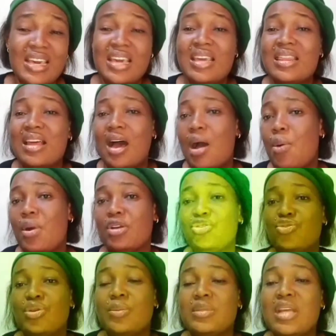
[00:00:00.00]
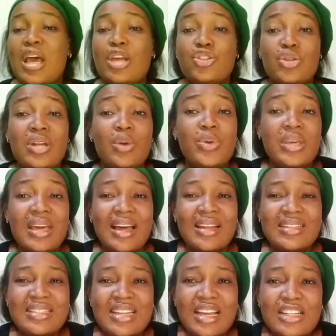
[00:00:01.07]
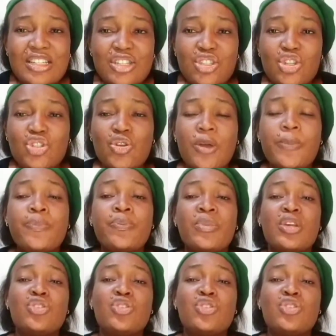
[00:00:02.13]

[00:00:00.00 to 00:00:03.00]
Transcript: in our dreams, so that we can take decision,